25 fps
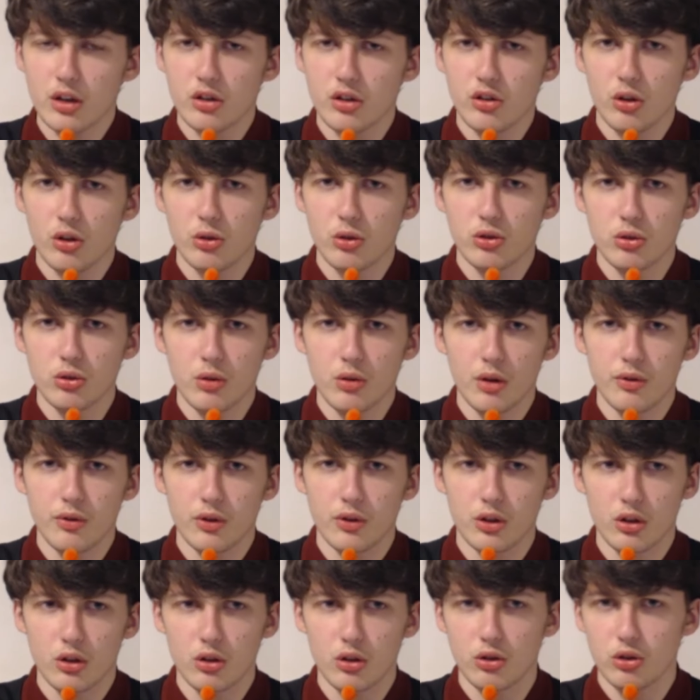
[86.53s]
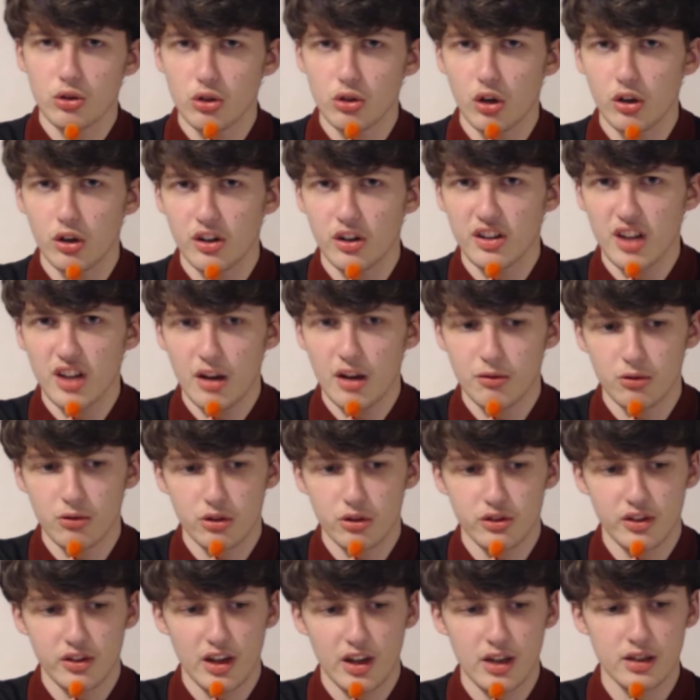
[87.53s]
us all too often. They looked good on the
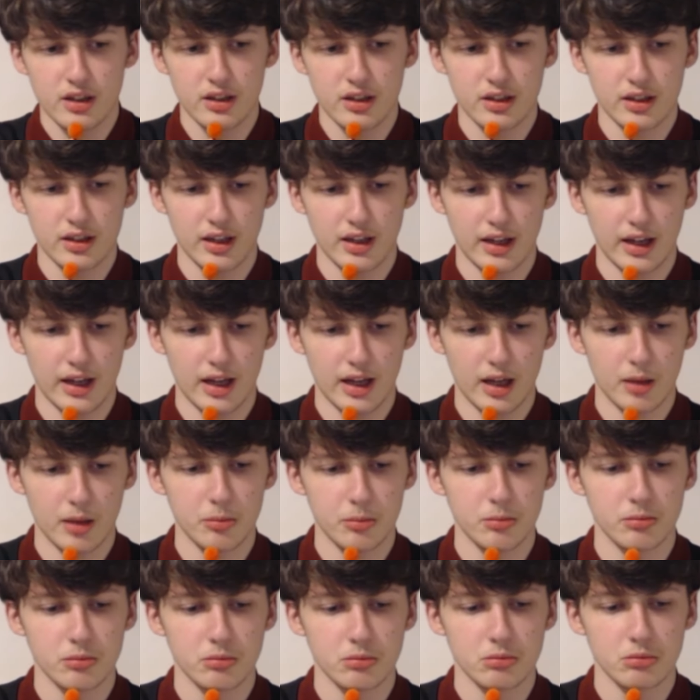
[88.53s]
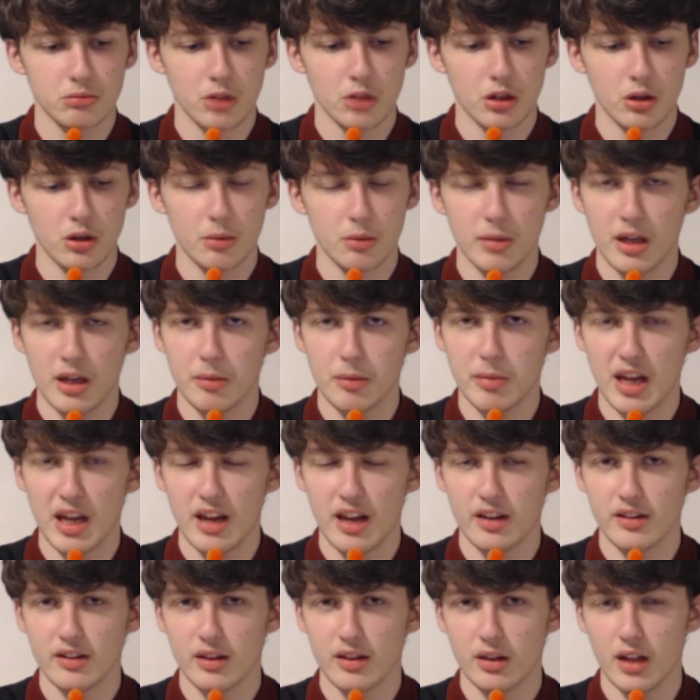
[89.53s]
counter-attack. A bit of
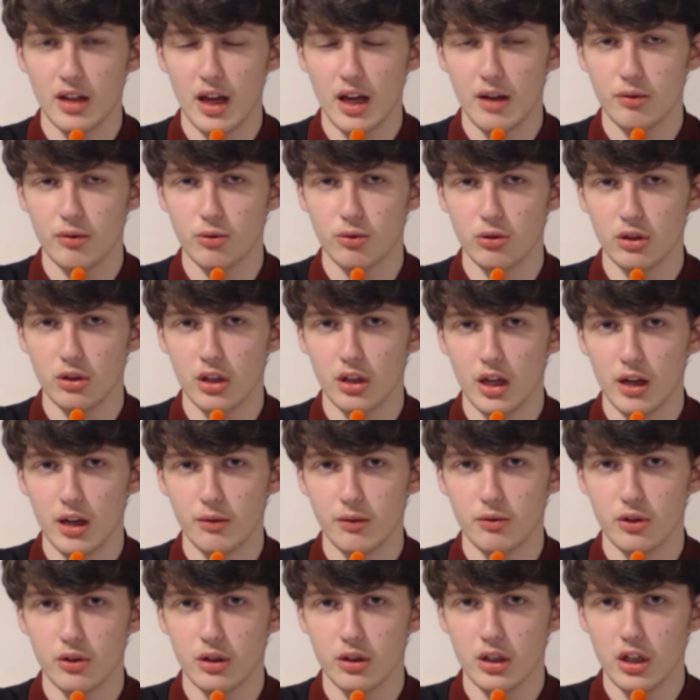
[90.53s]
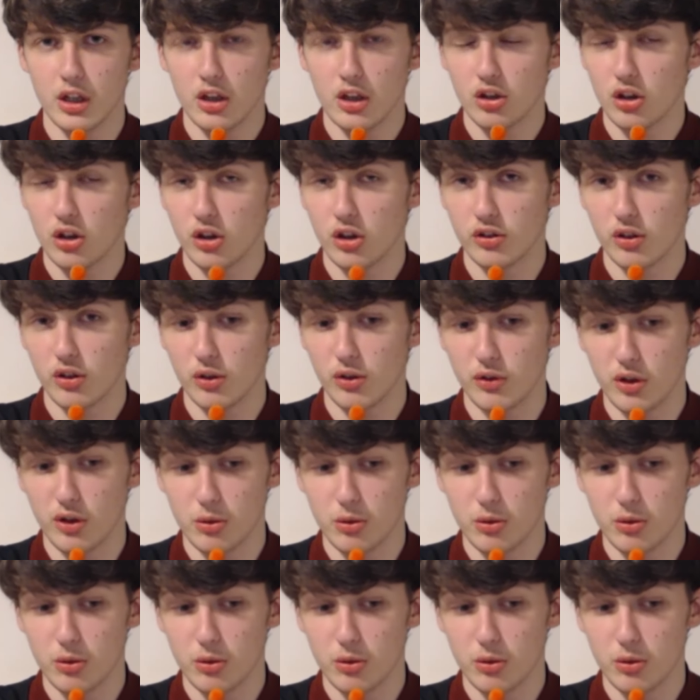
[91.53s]
pace in their front line, but caused us a few